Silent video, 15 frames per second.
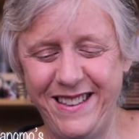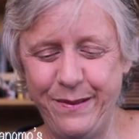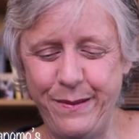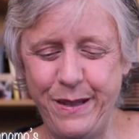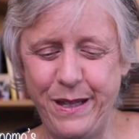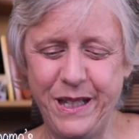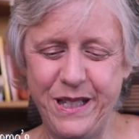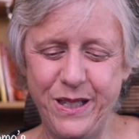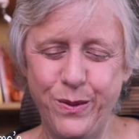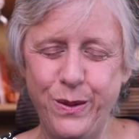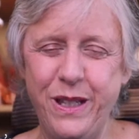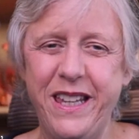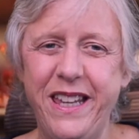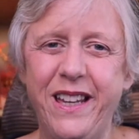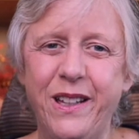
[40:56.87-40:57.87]
because we
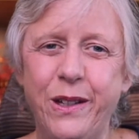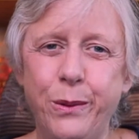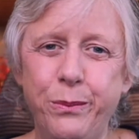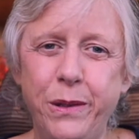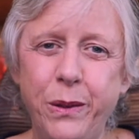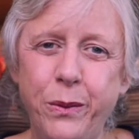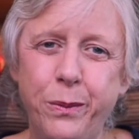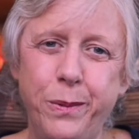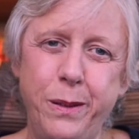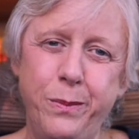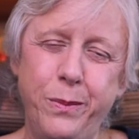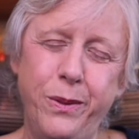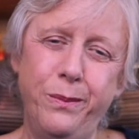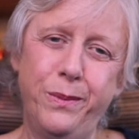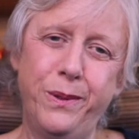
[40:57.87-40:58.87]
can't go meet with
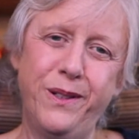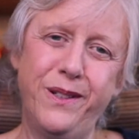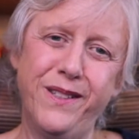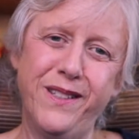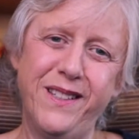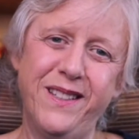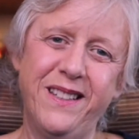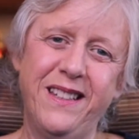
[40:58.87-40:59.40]
people in person.